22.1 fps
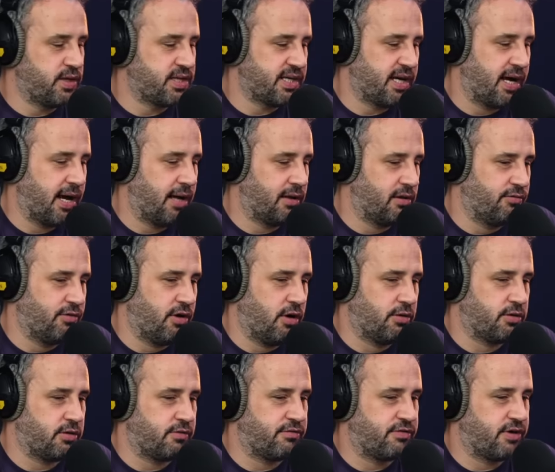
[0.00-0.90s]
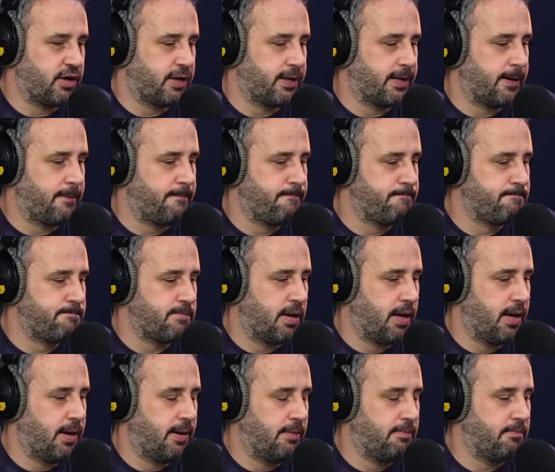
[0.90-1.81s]
we see at Elland Road on Friday?
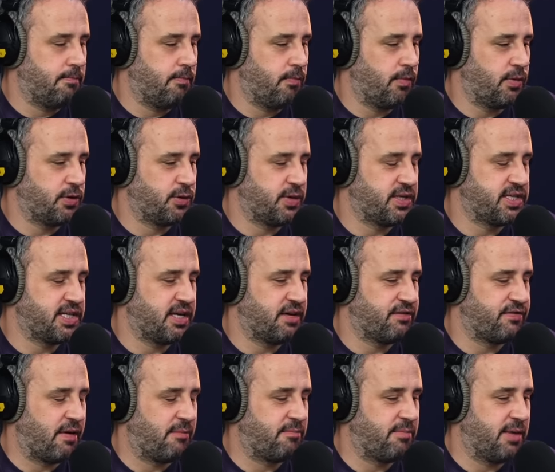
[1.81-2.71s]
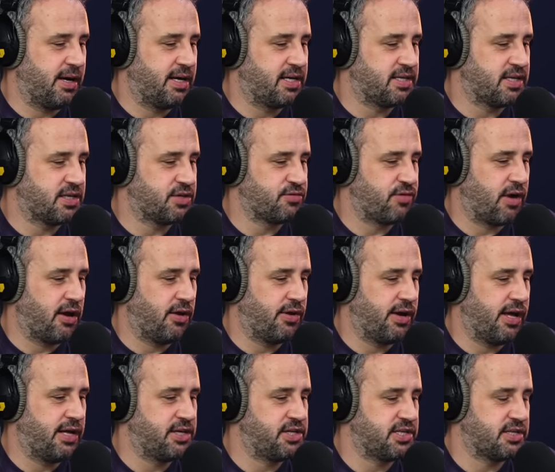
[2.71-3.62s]
Do we see a fan base that's right
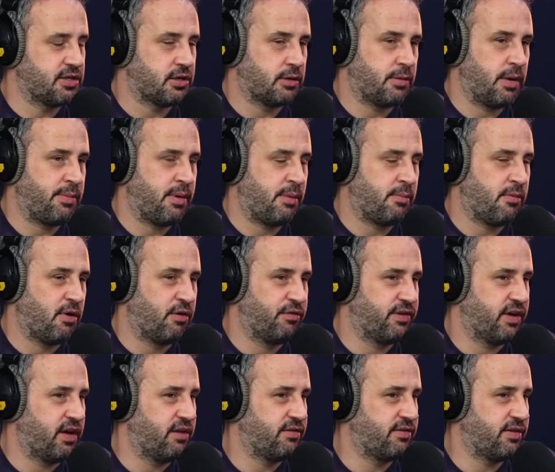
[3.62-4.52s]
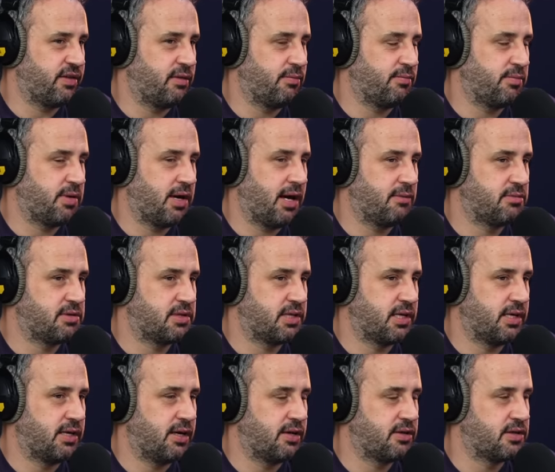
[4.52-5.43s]
on edge? Is it going to be a bit more forgiving than perhaps
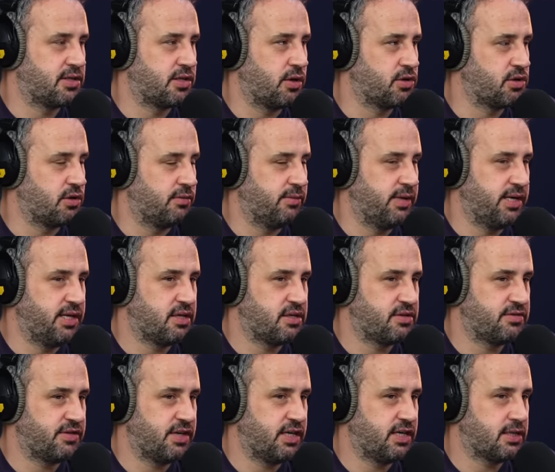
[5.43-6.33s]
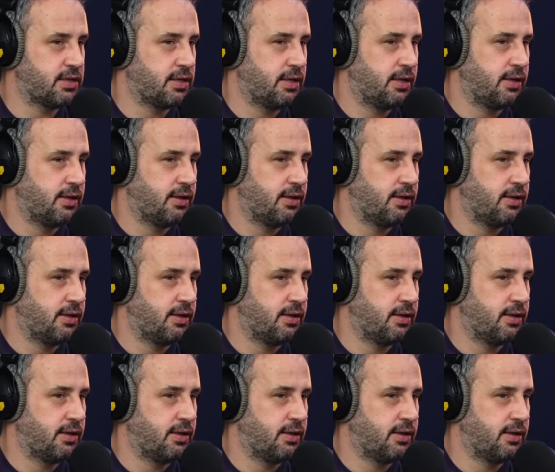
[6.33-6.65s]
the social media spheres?